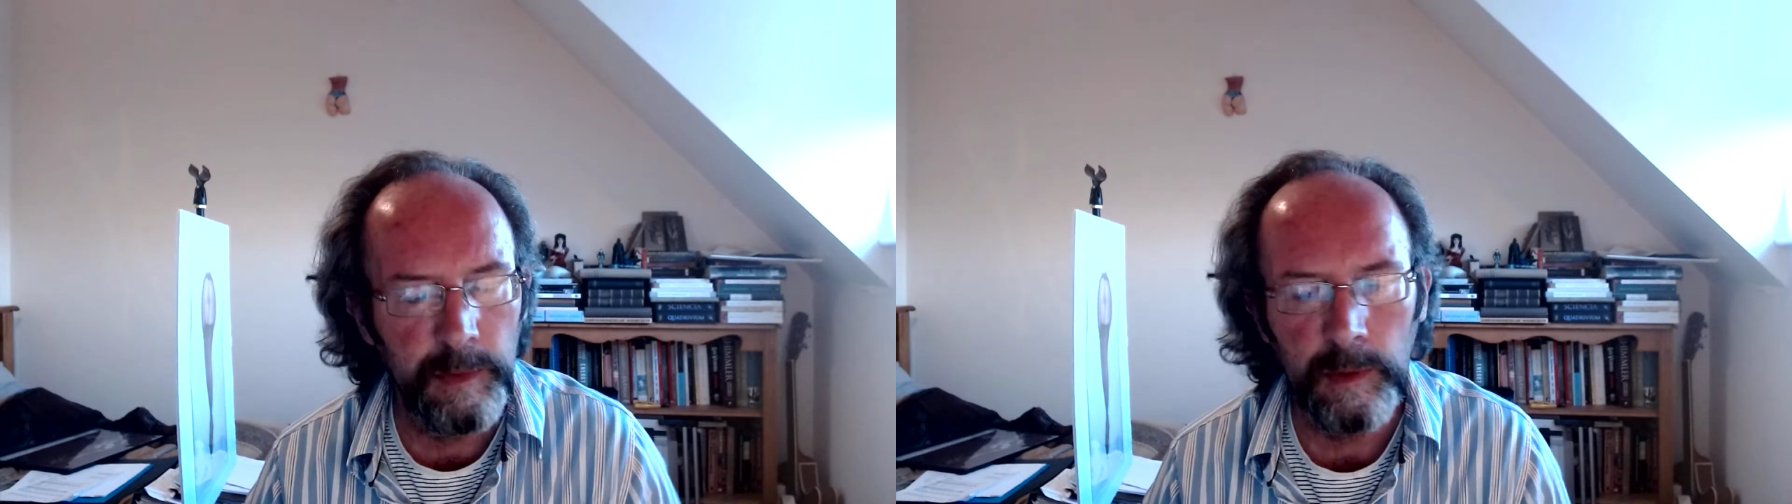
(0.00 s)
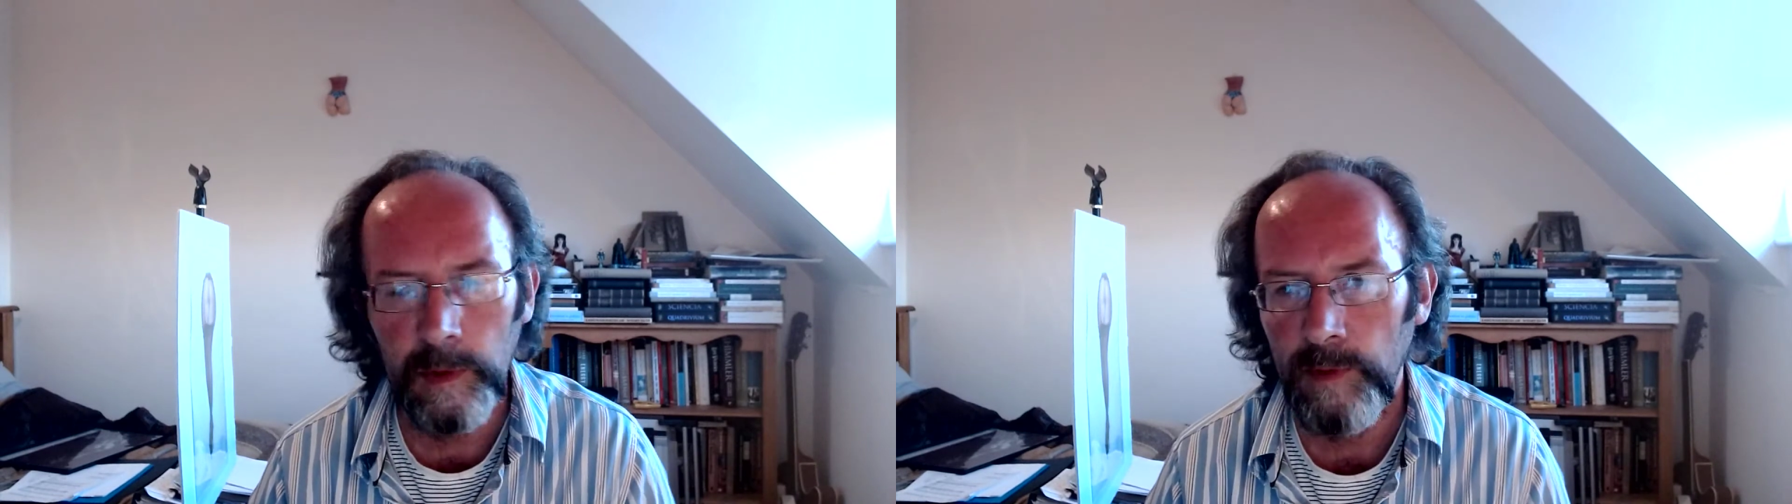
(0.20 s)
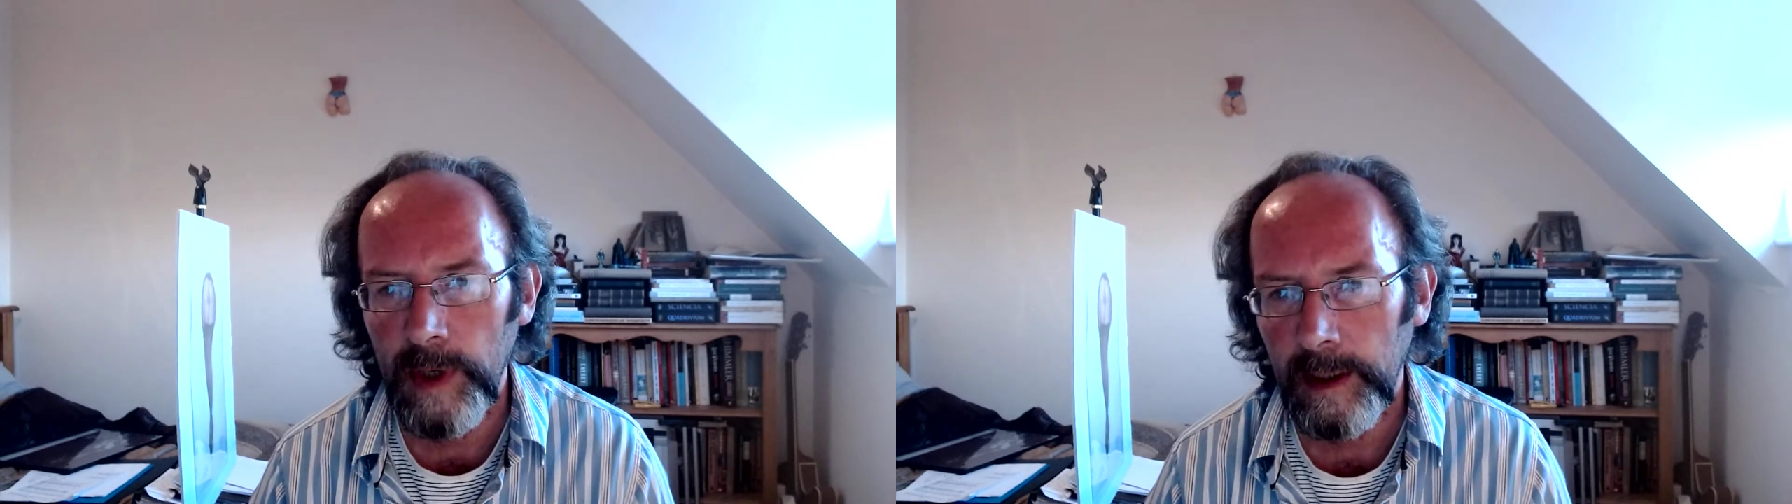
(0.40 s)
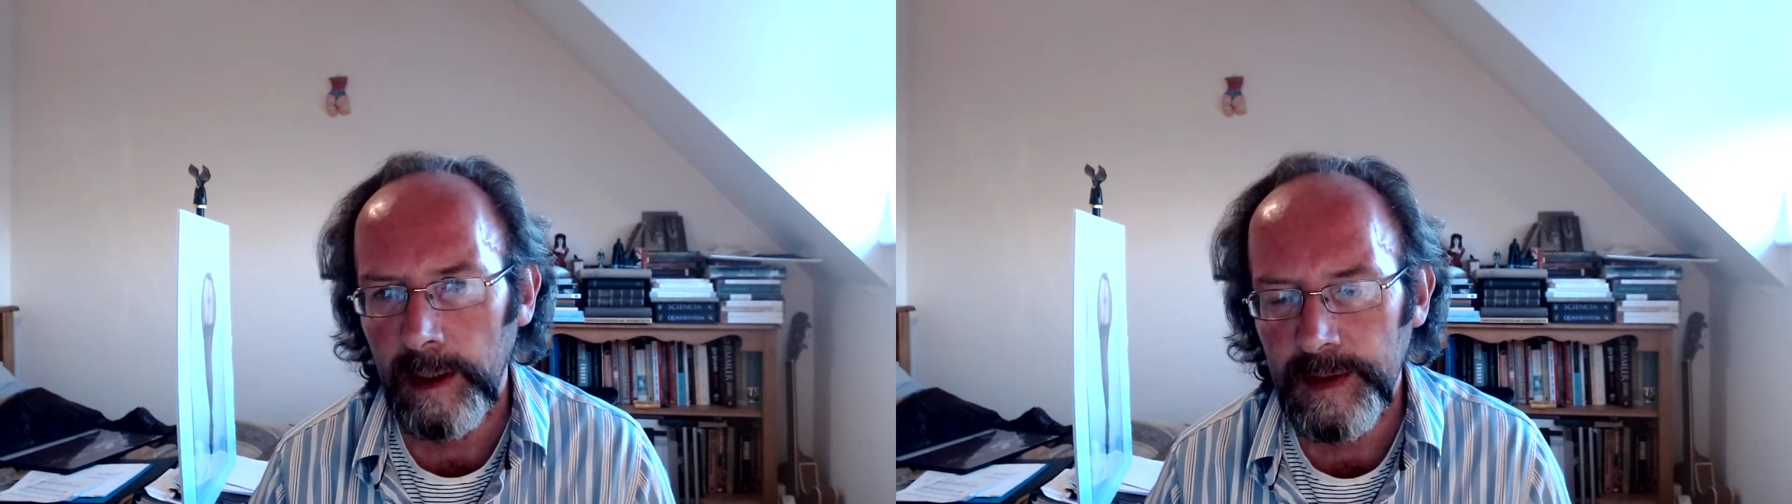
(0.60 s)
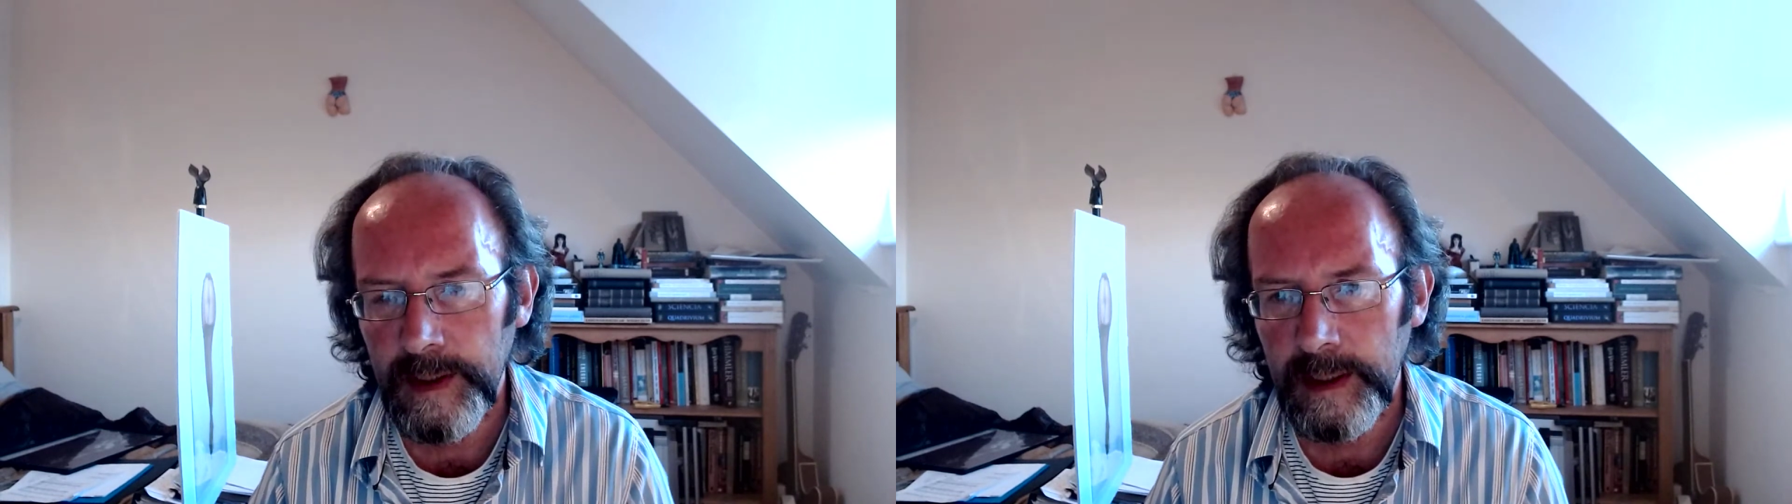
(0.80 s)
would
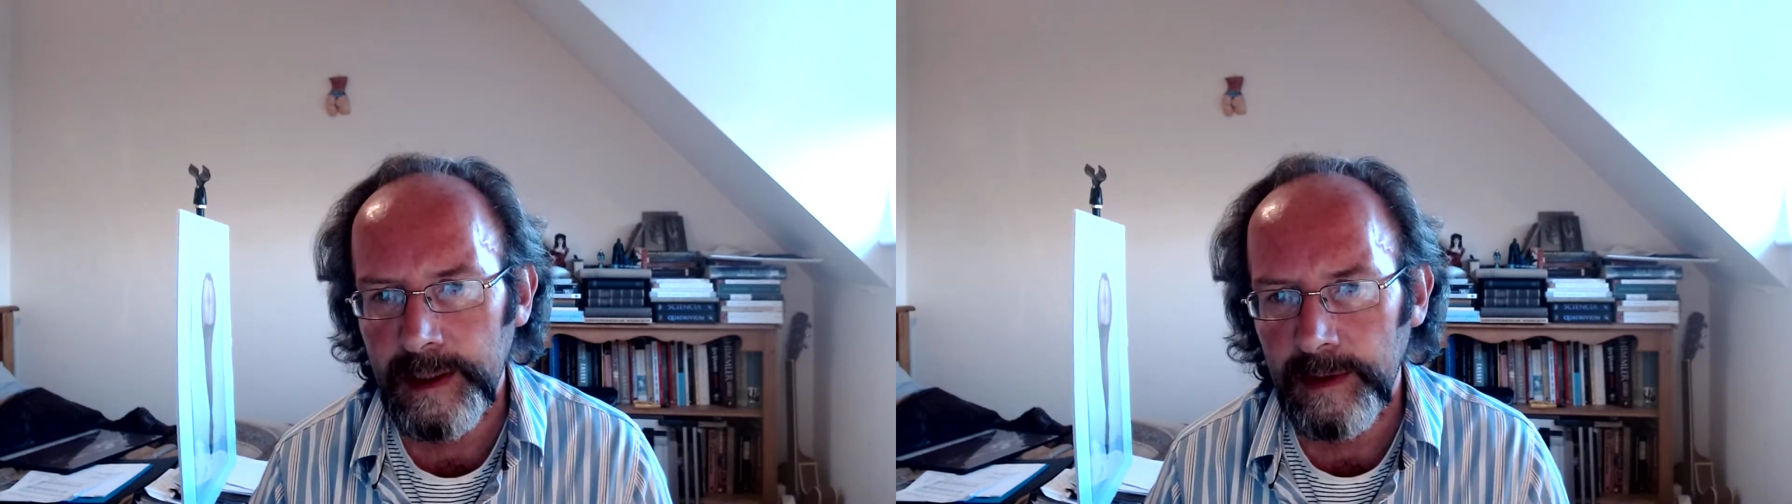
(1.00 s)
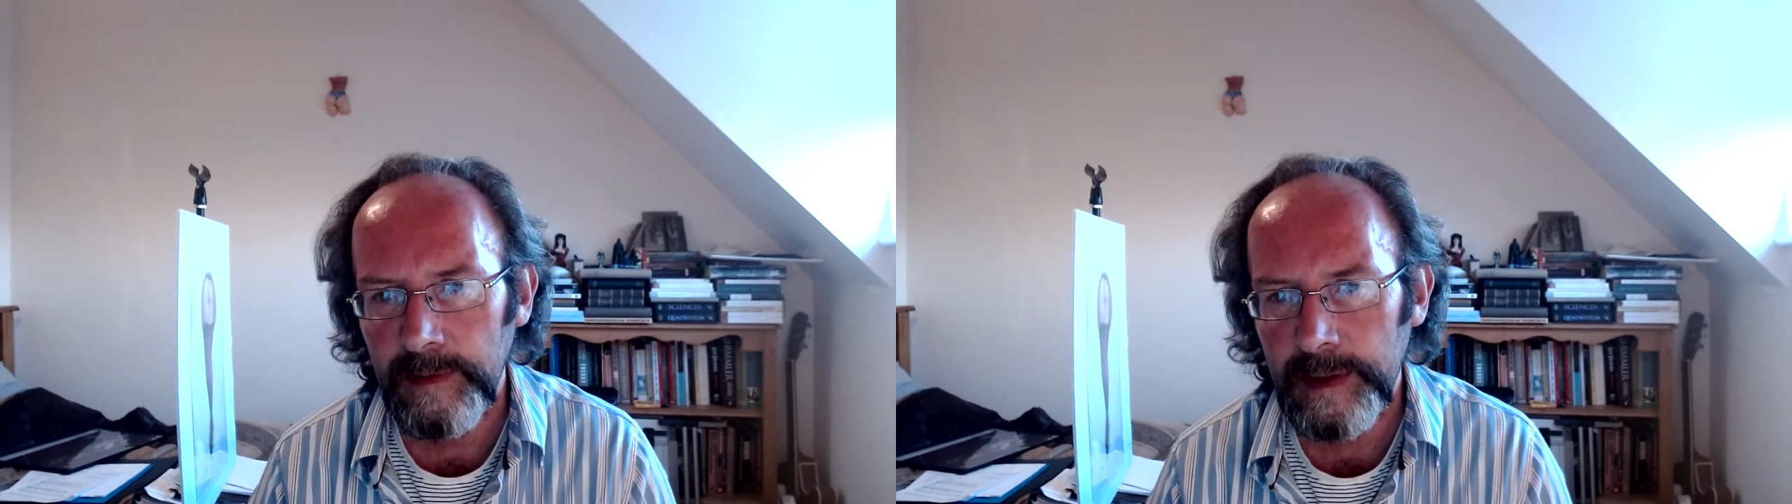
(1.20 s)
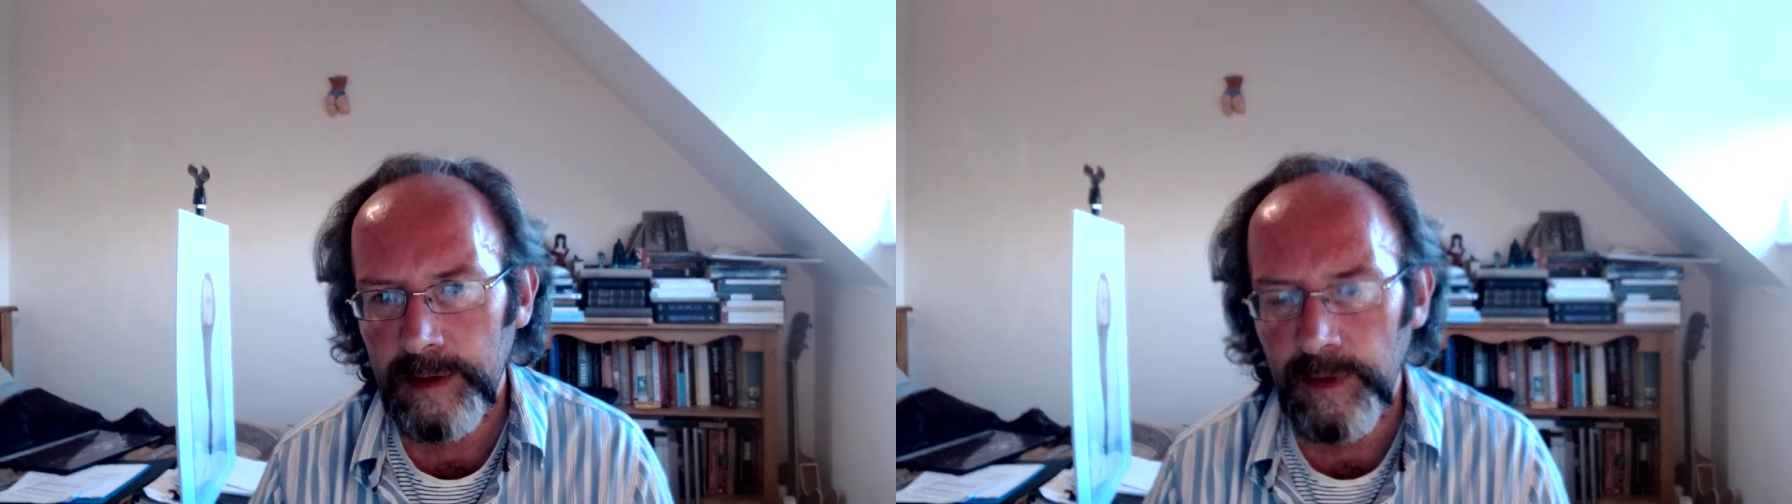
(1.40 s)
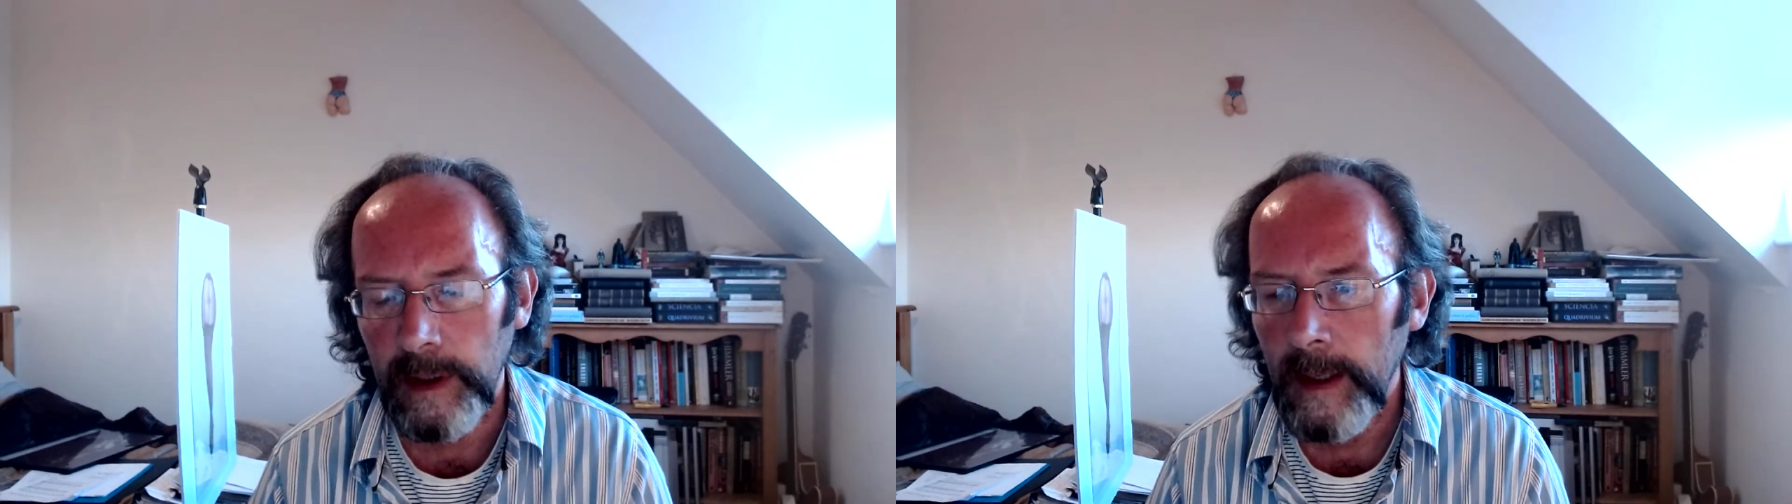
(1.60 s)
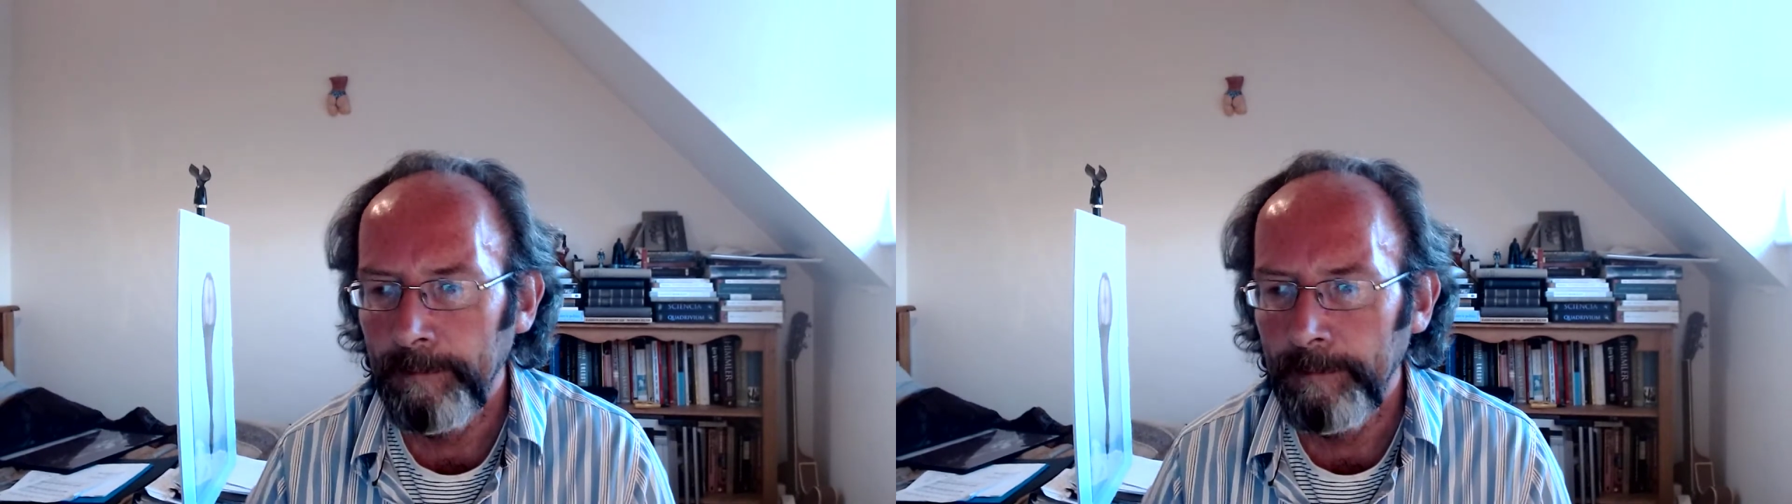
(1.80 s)
recognise it, etc., etc.